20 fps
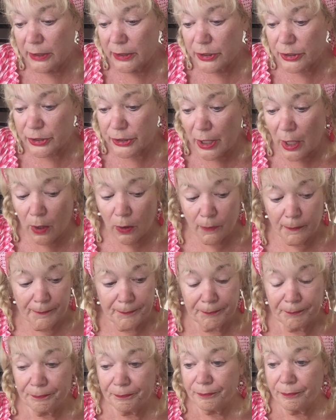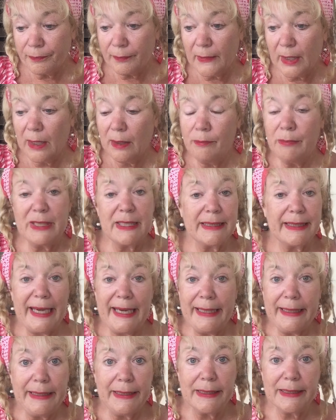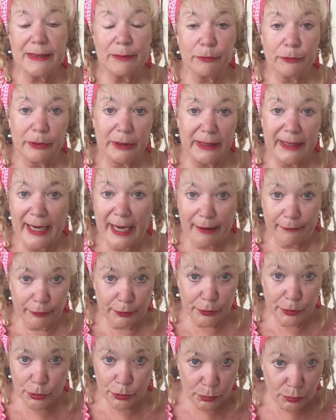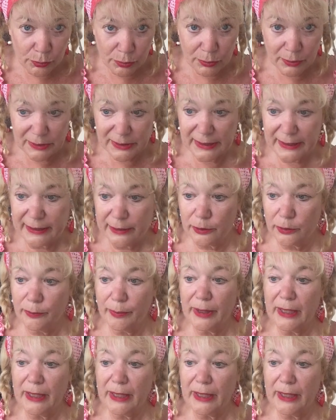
So Miss Katie doesn't really have her tools here,